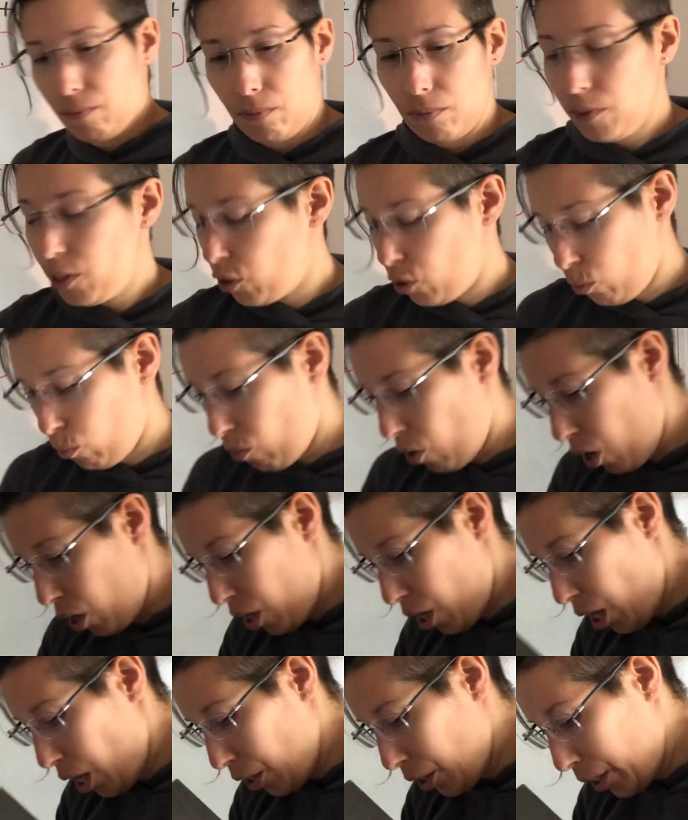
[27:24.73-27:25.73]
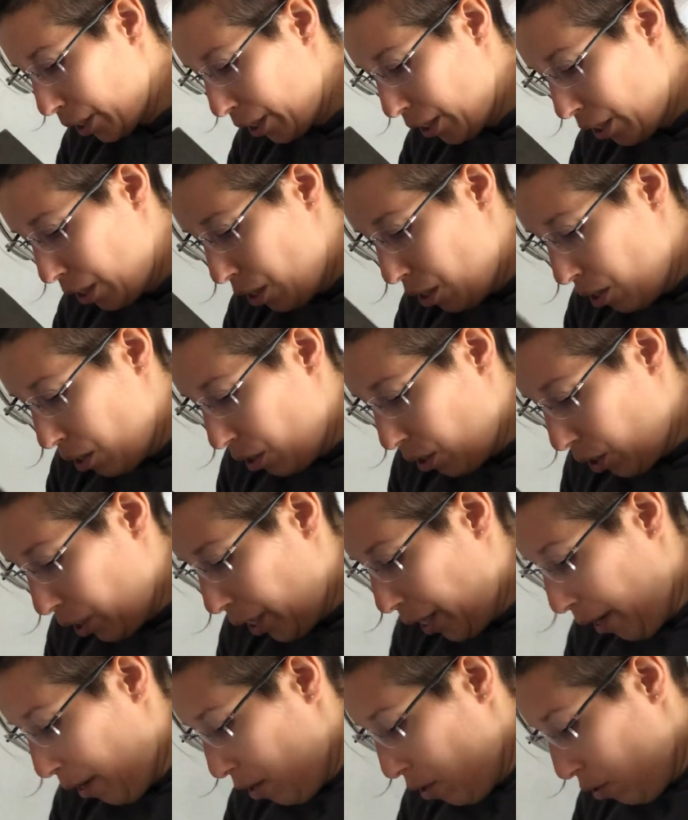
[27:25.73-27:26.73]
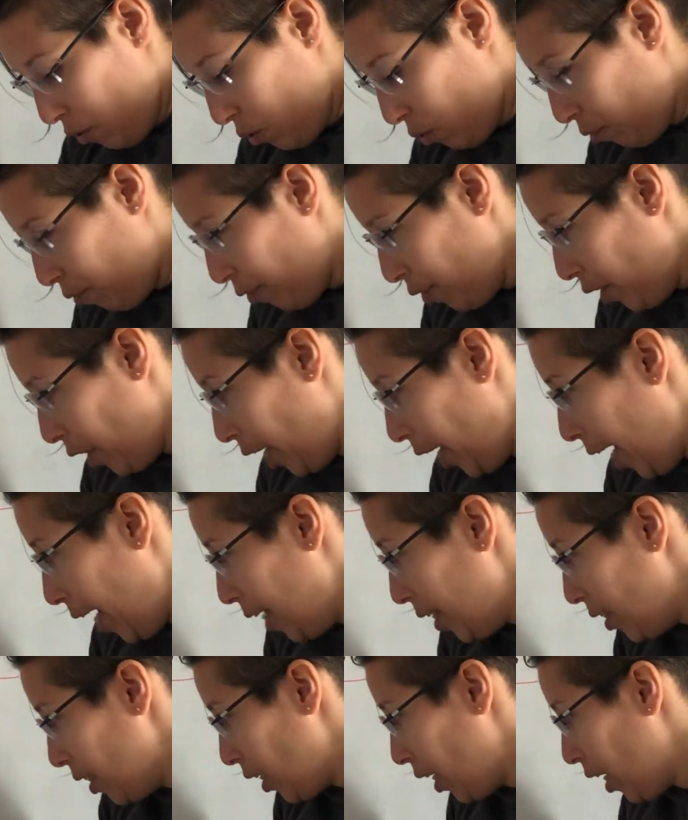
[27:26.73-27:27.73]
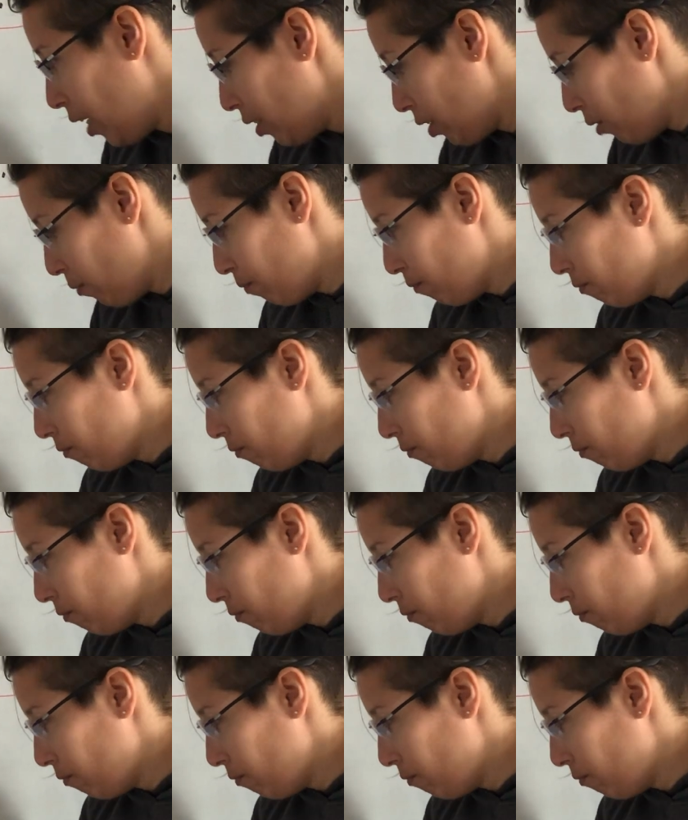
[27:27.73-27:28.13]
it's the wrong color. Okay, so for the SS